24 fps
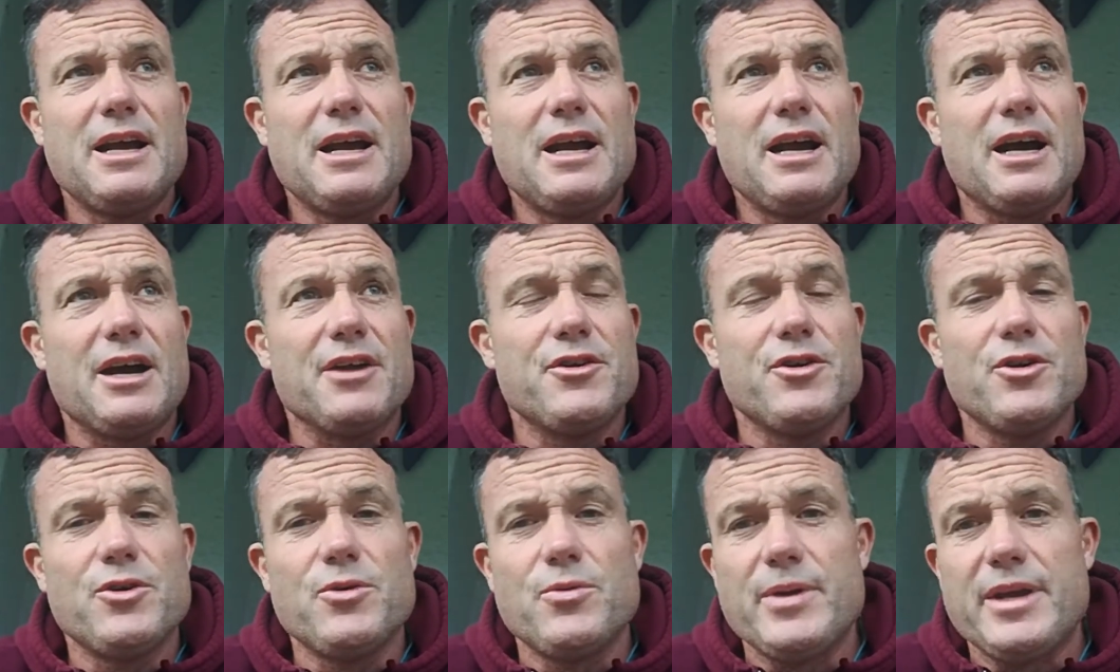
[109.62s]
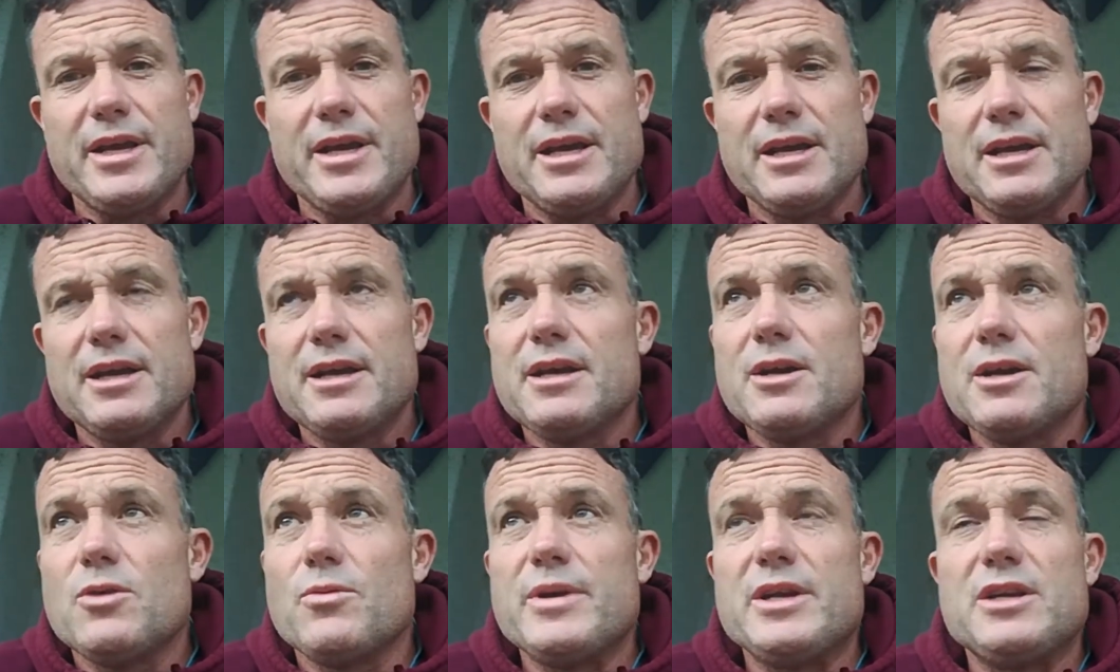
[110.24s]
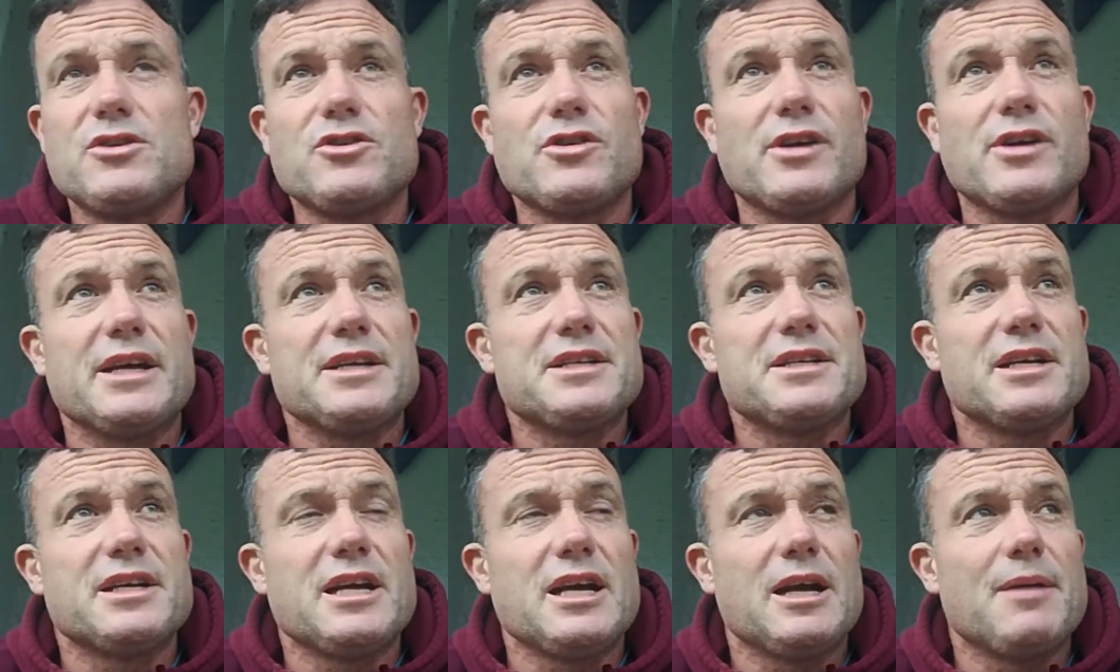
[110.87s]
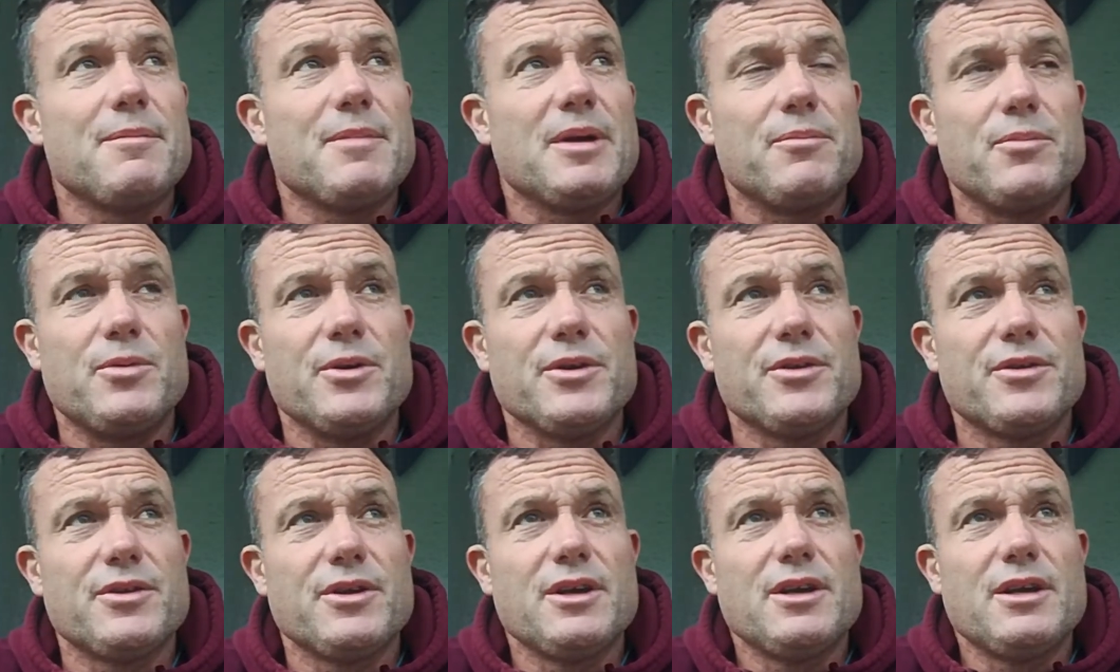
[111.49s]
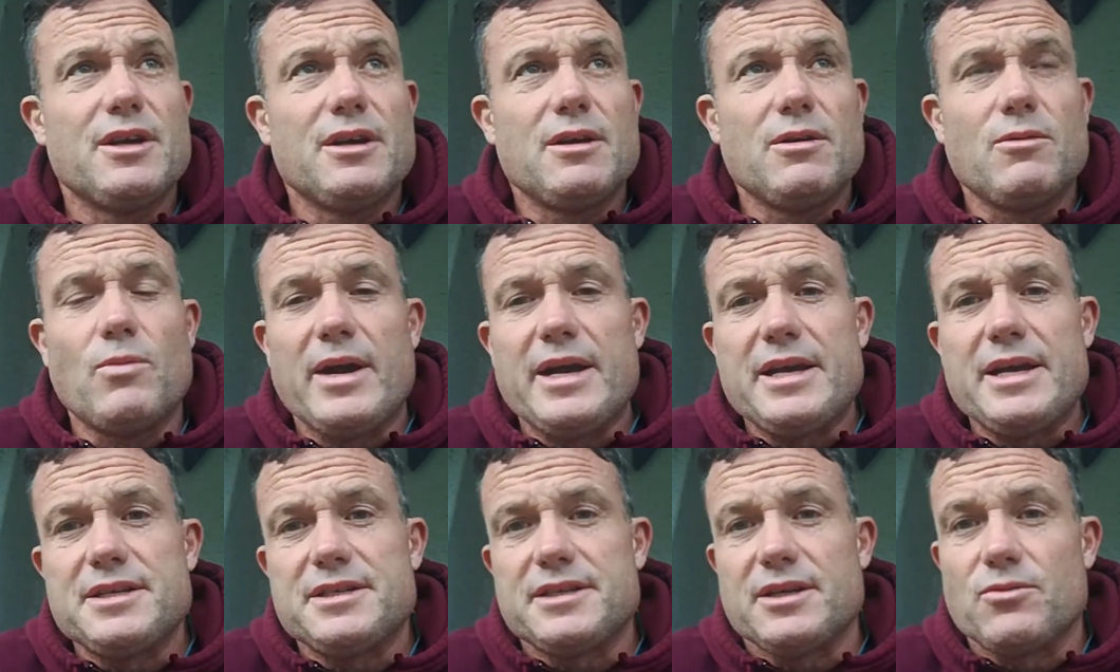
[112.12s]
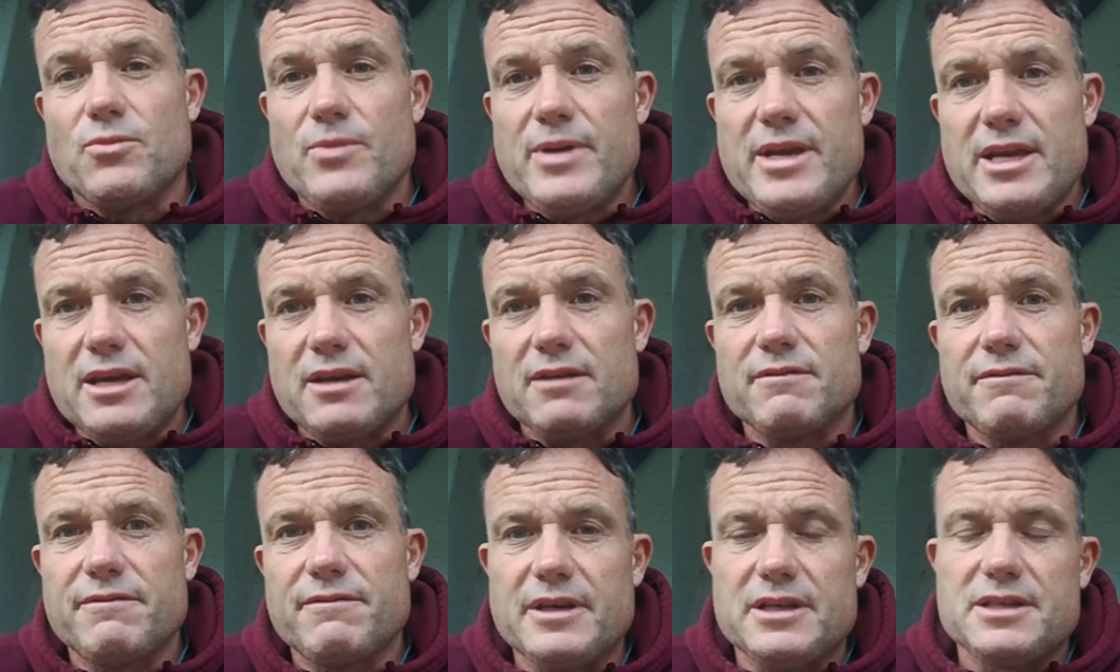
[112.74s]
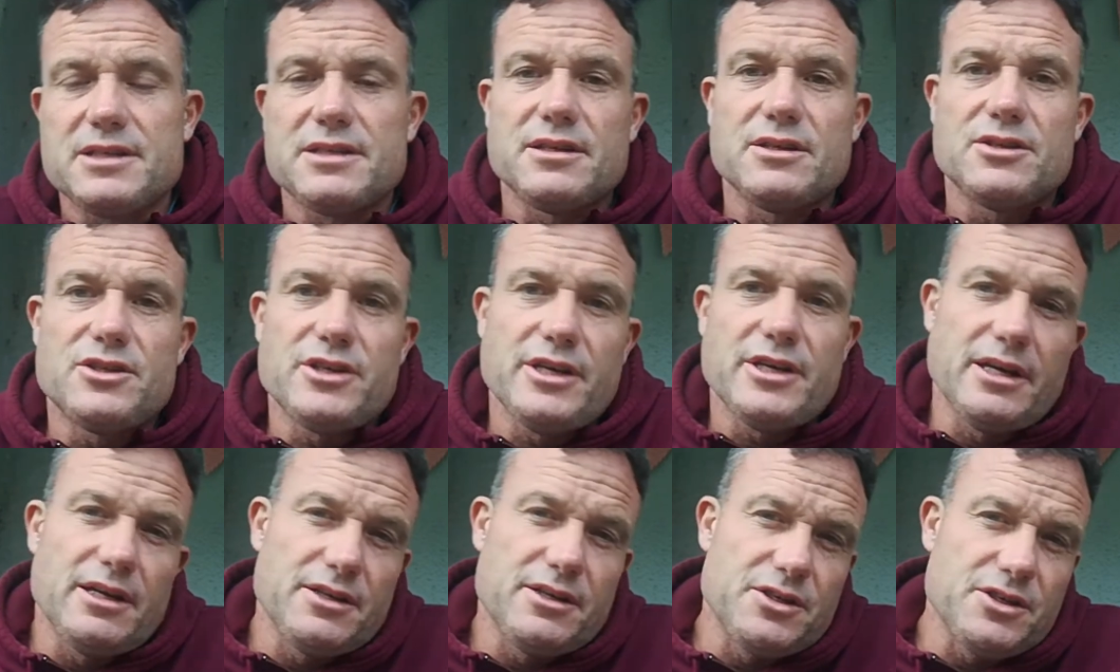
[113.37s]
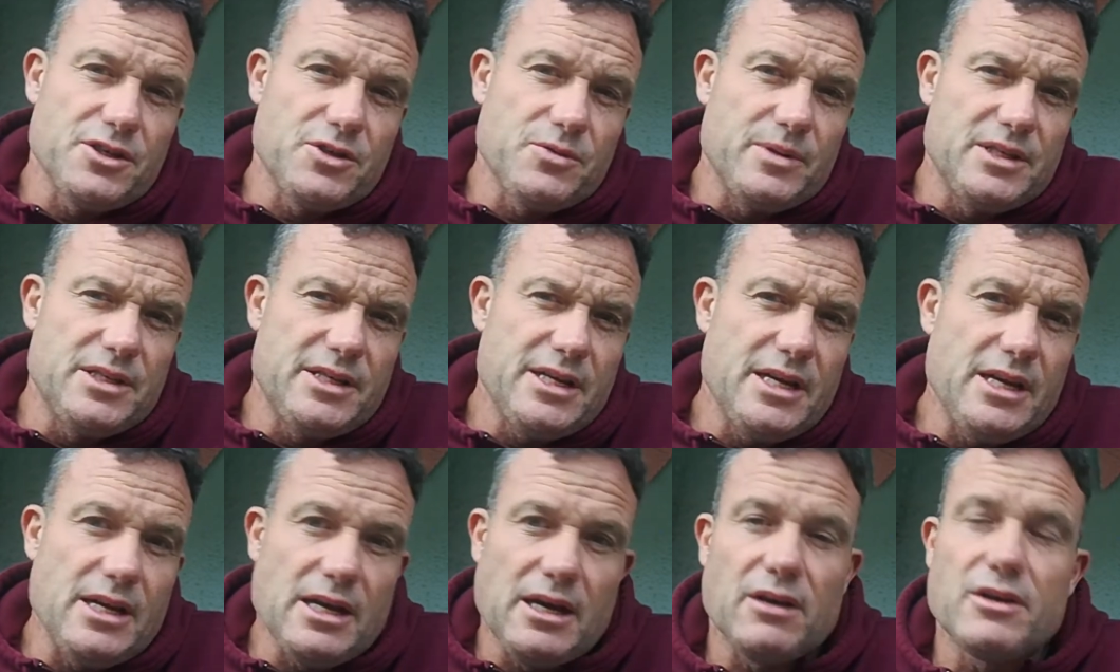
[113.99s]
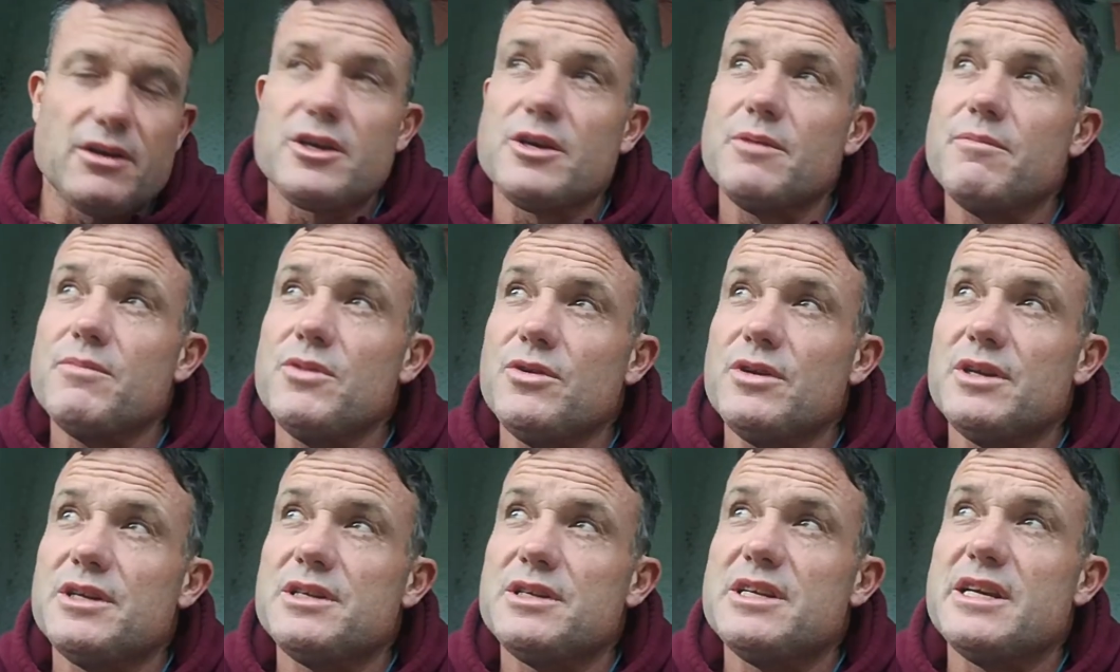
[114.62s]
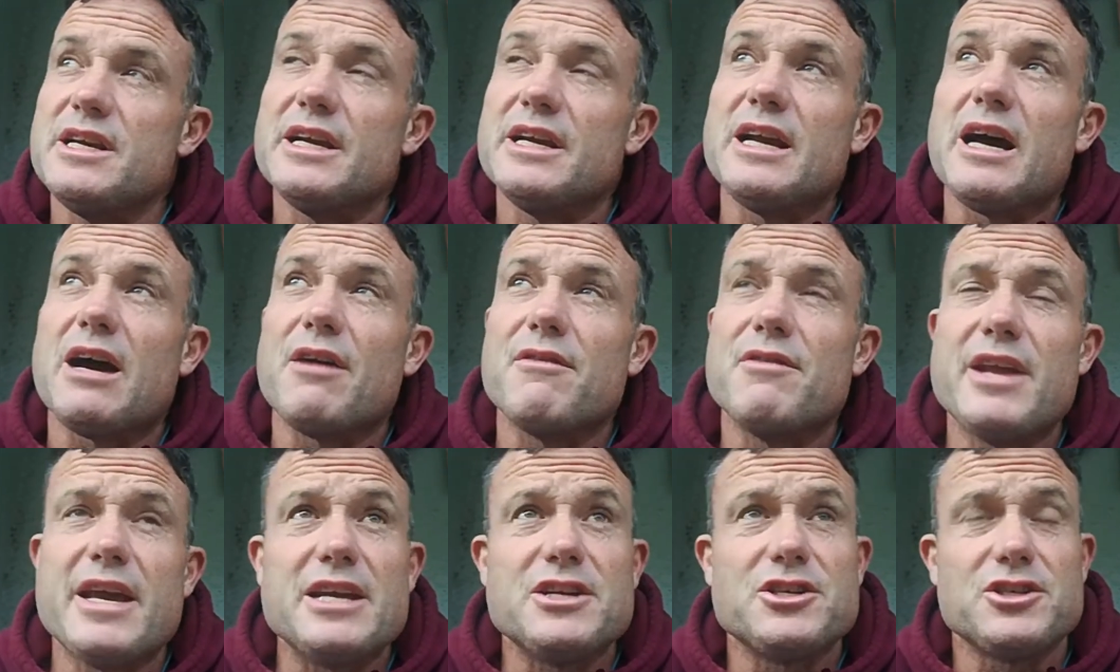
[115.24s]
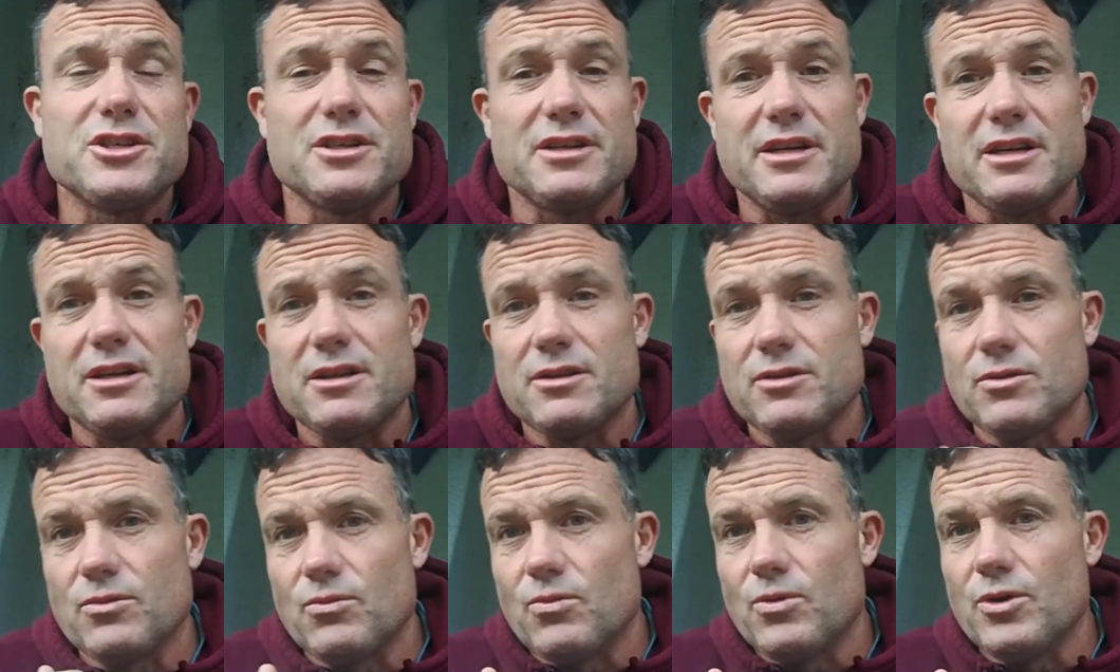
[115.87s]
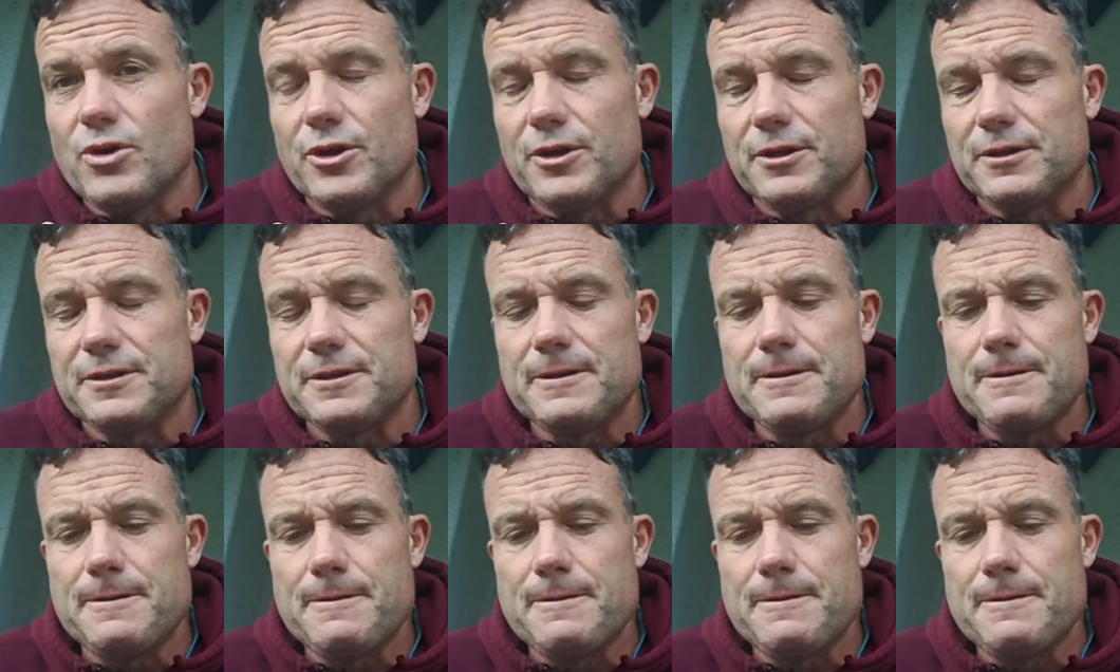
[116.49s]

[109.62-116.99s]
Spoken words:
I know we try to come up with ways that we can fix the challenges we see in our community, in our nation, and in the world.